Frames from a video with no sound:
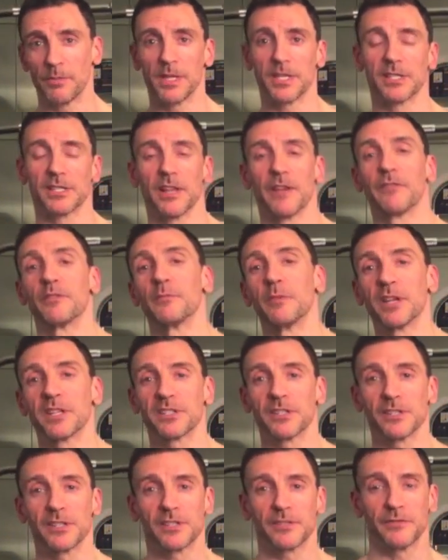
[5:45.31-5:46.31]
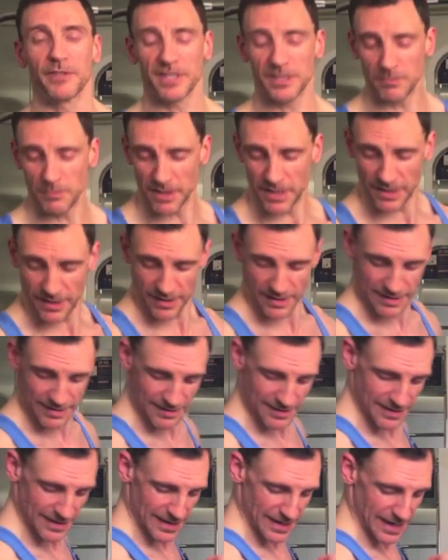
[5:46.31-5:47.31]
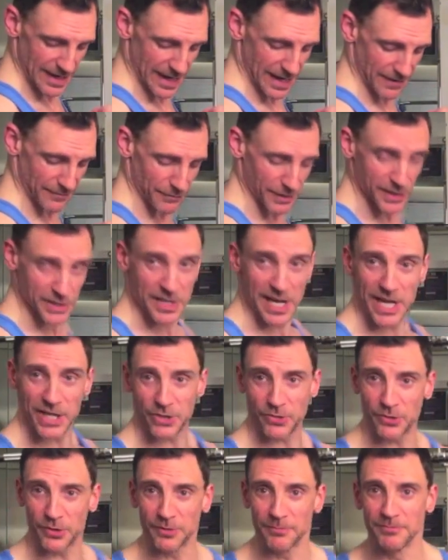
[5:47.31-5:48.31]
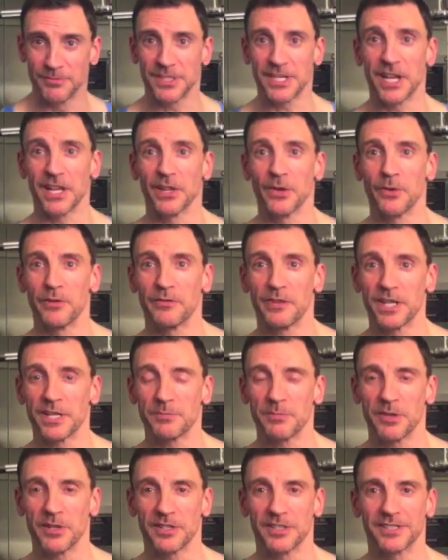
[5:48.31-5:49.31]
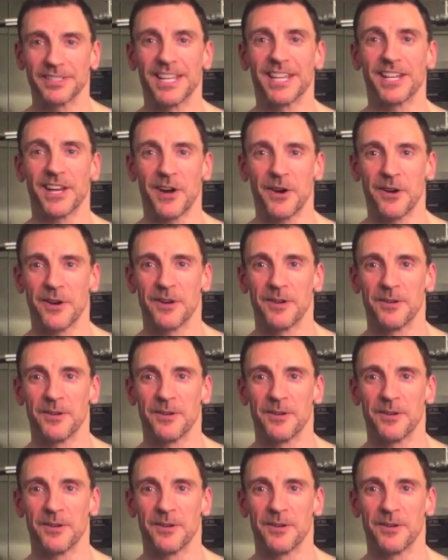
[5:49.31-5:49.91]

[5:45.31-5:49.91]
Peace, love, and muscles. Visit me at Vicsnatural. Say hello on Facebook. Take care.